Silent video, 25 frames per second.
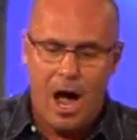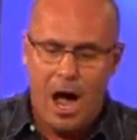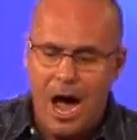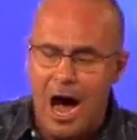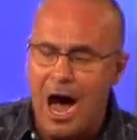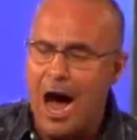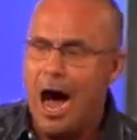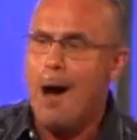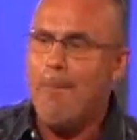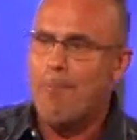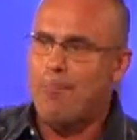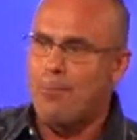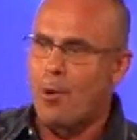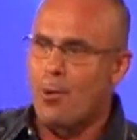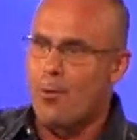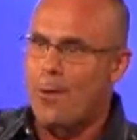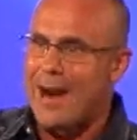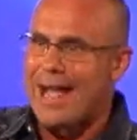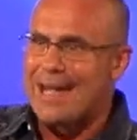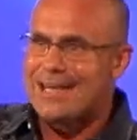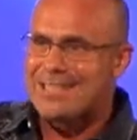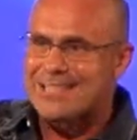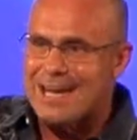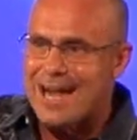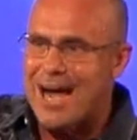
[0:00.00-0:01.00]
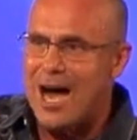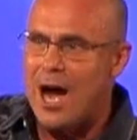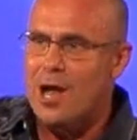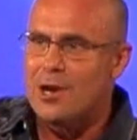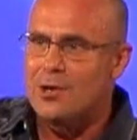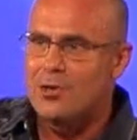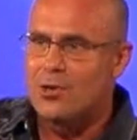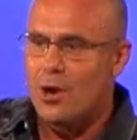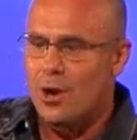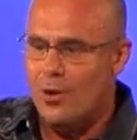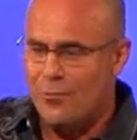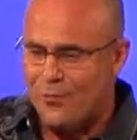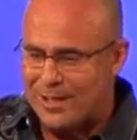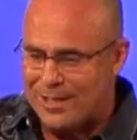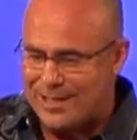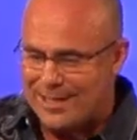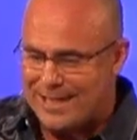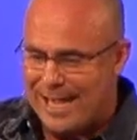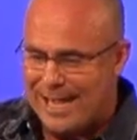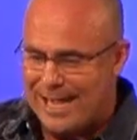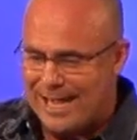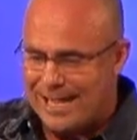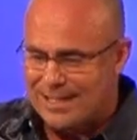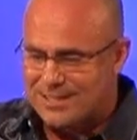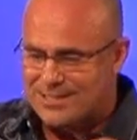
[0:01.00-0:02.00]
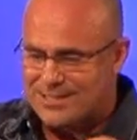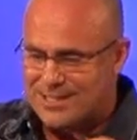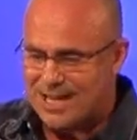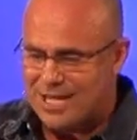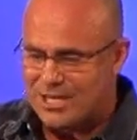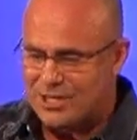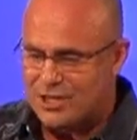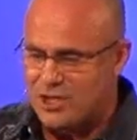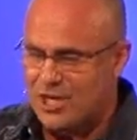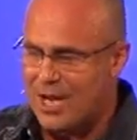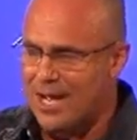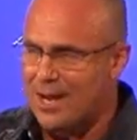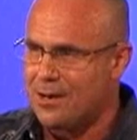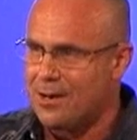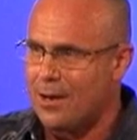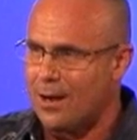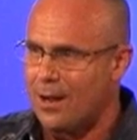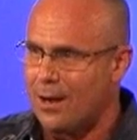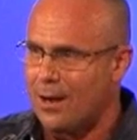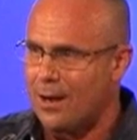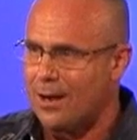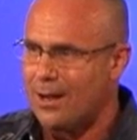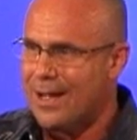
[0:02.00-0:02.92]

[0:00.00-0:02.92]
operates under the king's agenda.